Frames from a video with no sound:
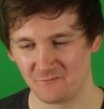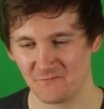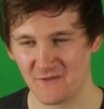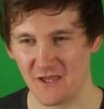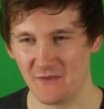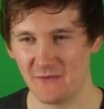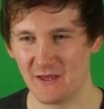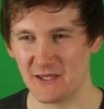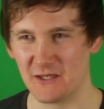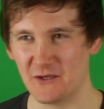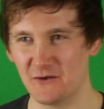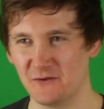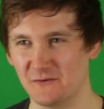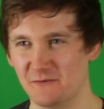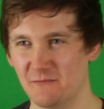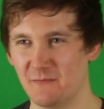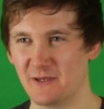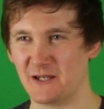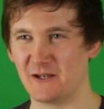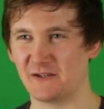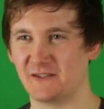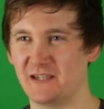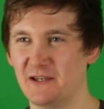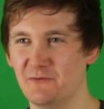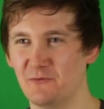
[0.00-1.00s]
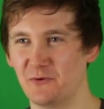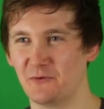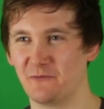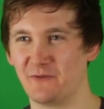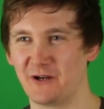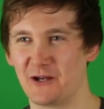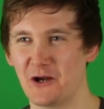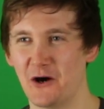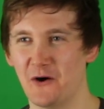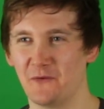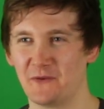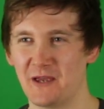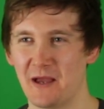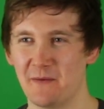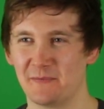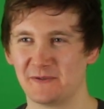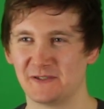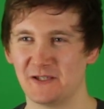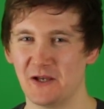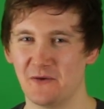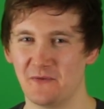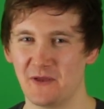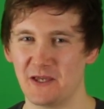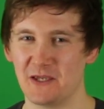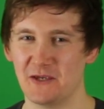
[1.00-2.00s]
And they used, because he wouldn't record the
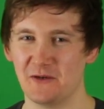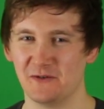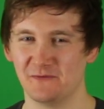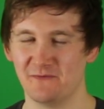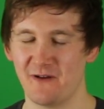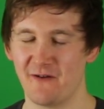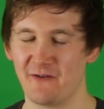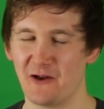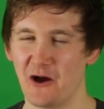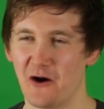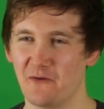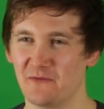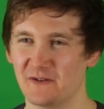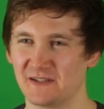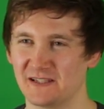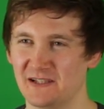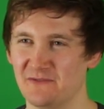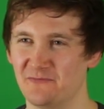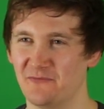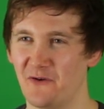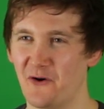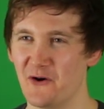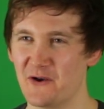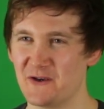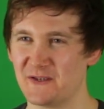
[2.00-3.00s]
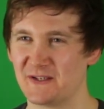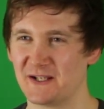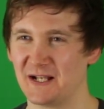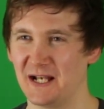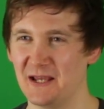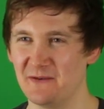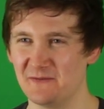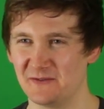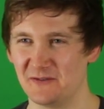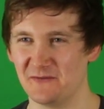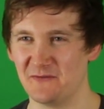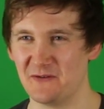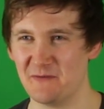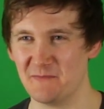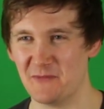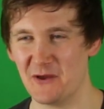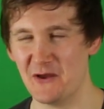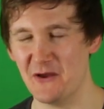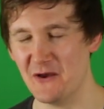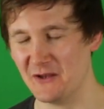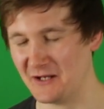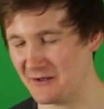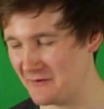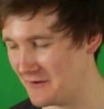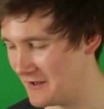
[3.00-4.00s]
episode, they used very obviously voice clips of him
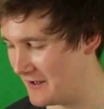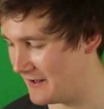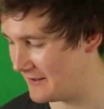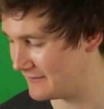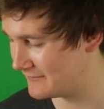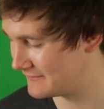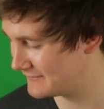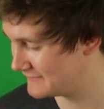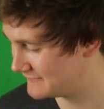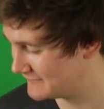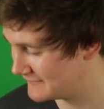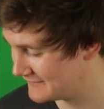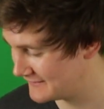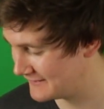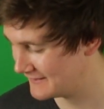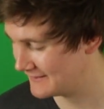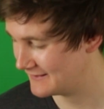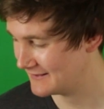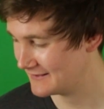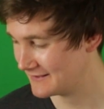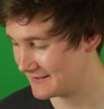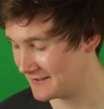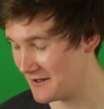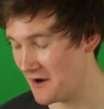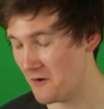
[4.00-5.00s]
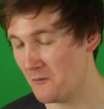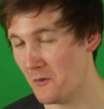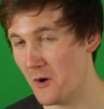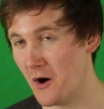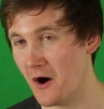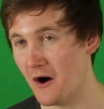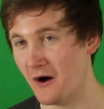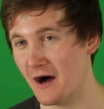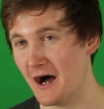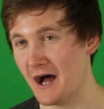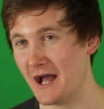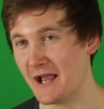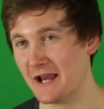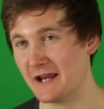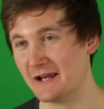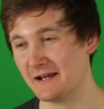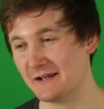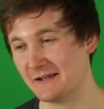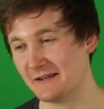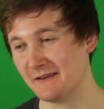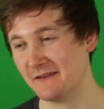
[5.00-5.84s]
earlier. Oh, you know what?